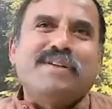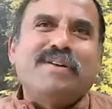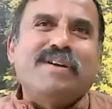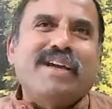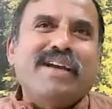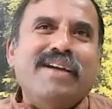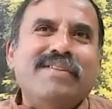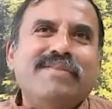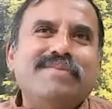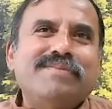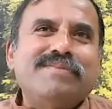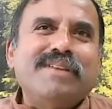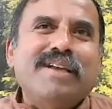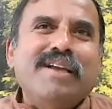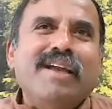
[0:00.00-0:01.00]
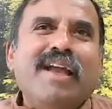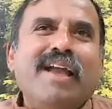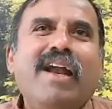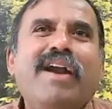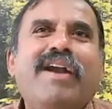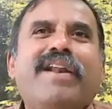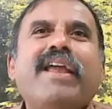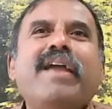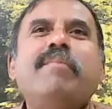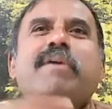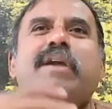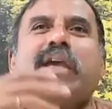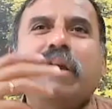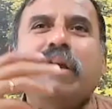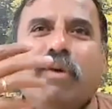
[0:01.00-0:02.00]
Okay. In
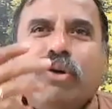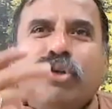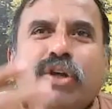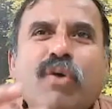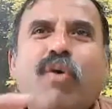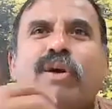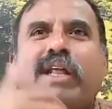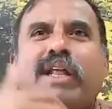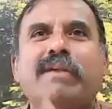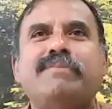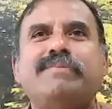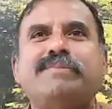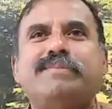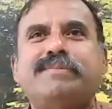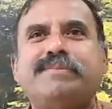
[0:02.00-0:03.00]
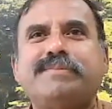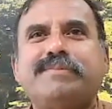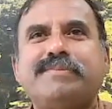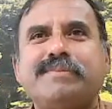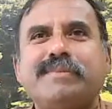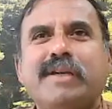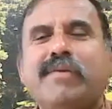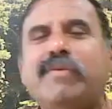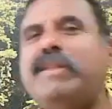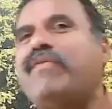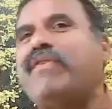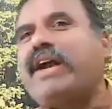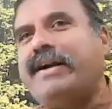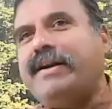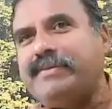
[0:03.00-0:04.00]
dream, he goes to a hotel with
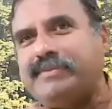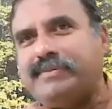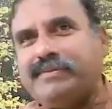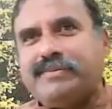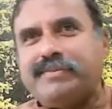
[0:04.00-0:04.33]
a friend.